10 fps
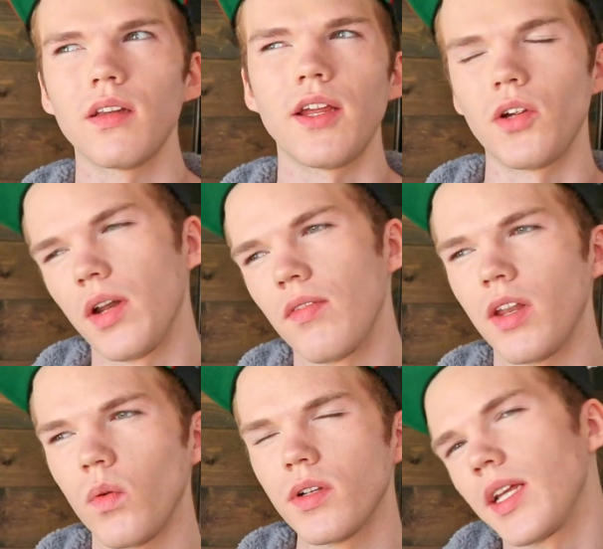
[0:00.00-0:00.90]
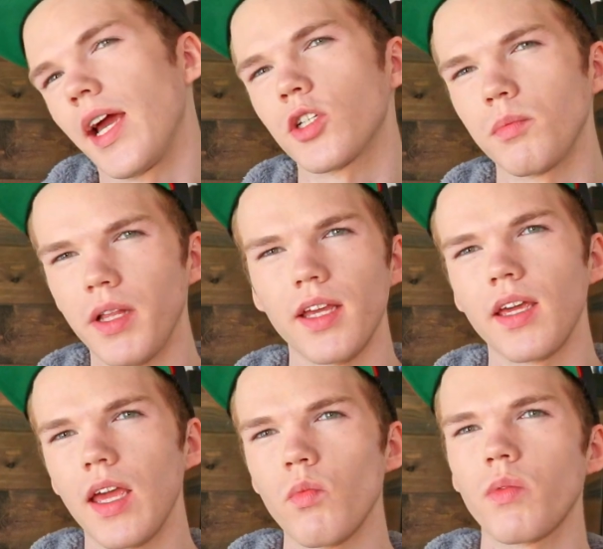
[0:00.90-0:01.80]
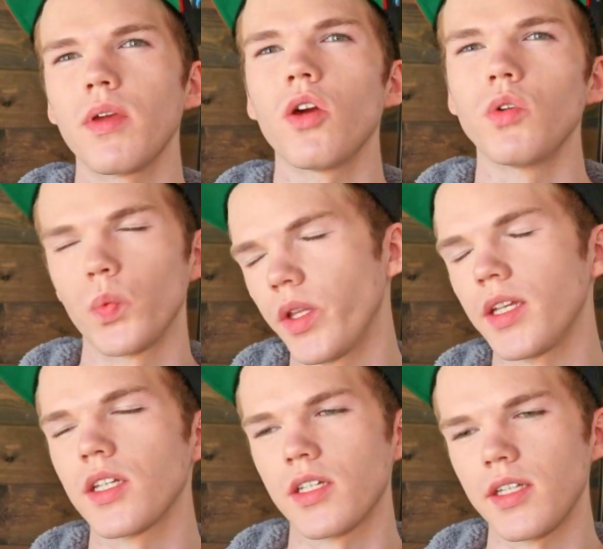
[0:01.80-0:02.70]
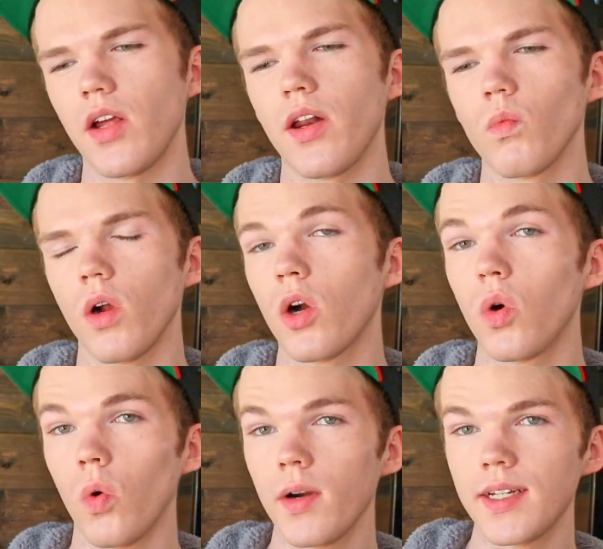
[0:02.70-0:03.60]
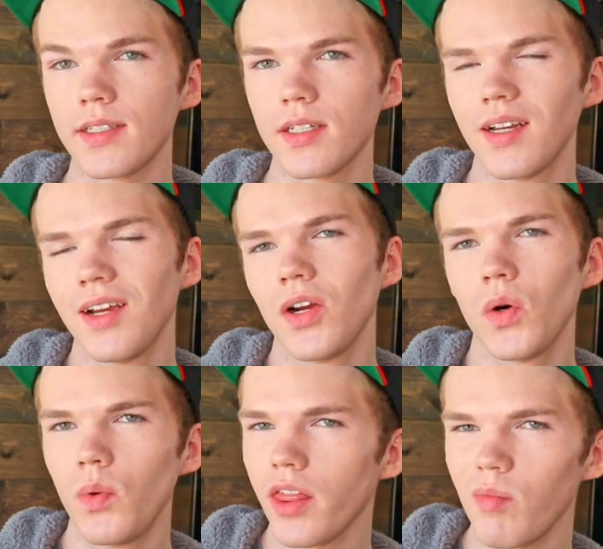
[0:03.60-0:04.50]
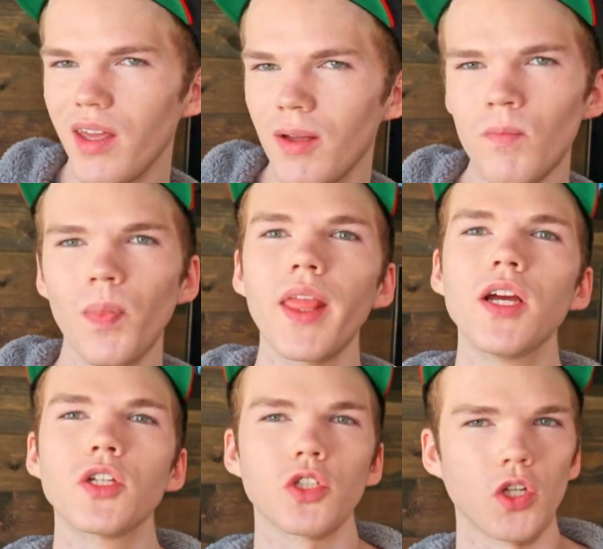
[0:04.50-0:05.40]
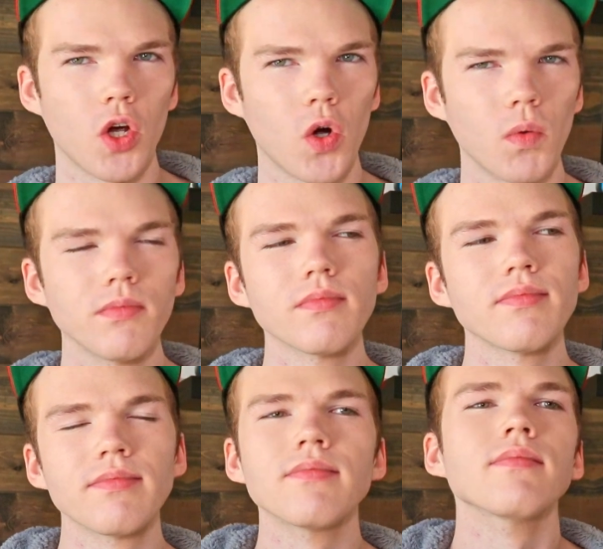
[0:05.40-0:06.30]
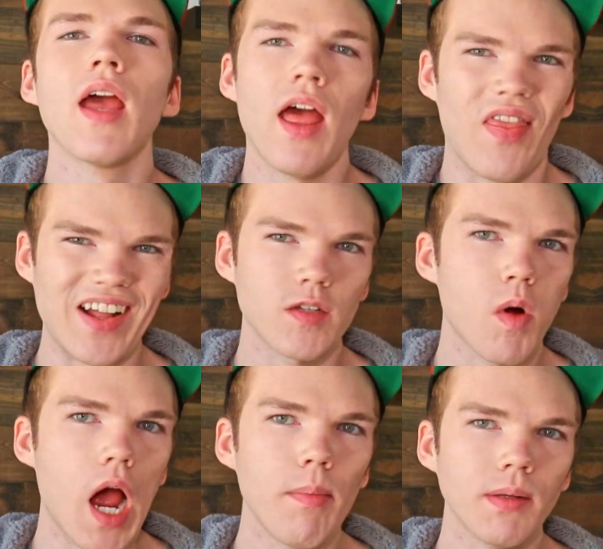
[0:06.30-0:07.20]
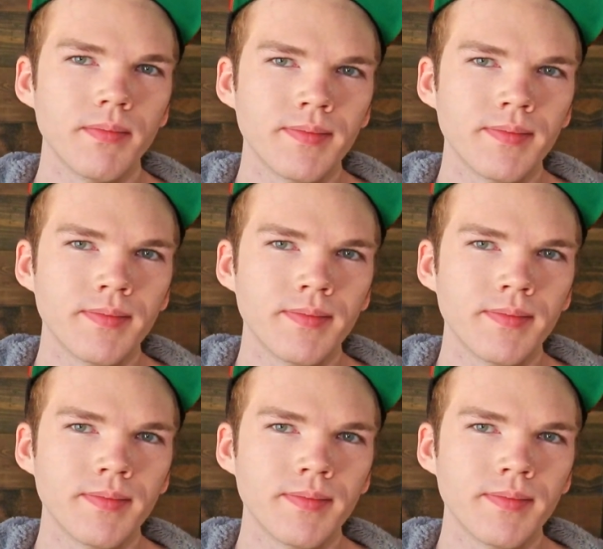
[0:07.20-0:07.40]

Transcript: I don't have anyone to actually play a game with me who is willing to sit down and record it with me, so that's a problem.